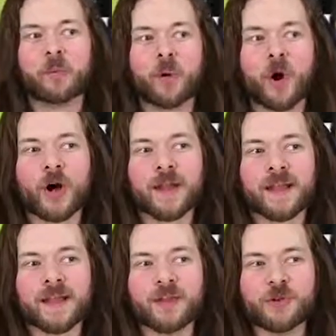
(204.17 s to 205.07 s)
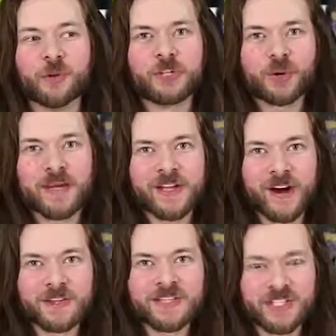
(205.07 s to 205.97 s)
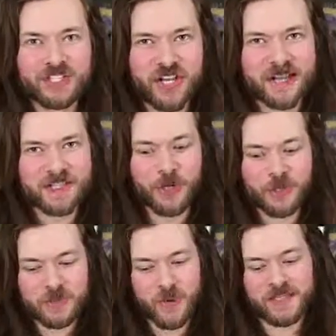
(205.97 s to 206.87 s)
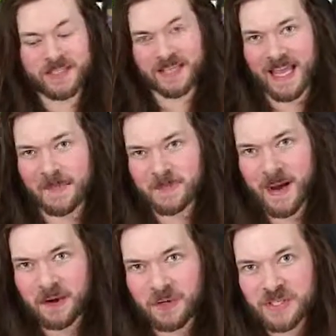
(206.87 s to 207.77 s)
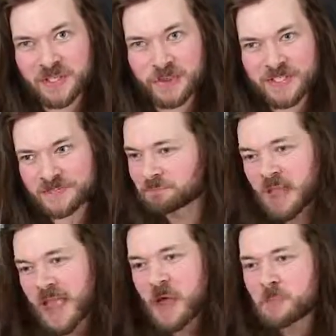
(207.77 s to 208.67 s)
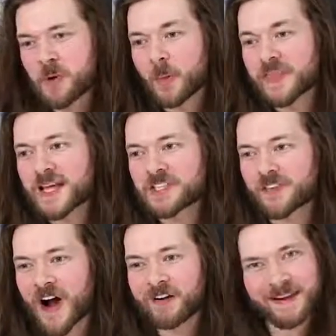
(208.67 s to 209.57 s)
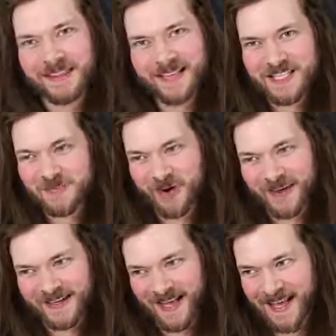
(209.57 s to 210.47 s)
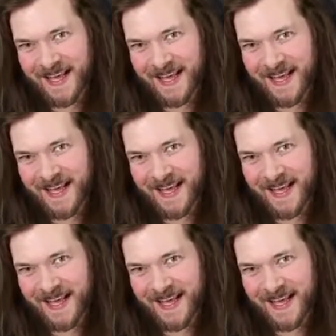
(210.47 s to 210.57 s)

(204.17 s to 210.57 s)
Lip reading: bought new Joy-Cons and changed those ones and kept my originals. But we're this far in at this point.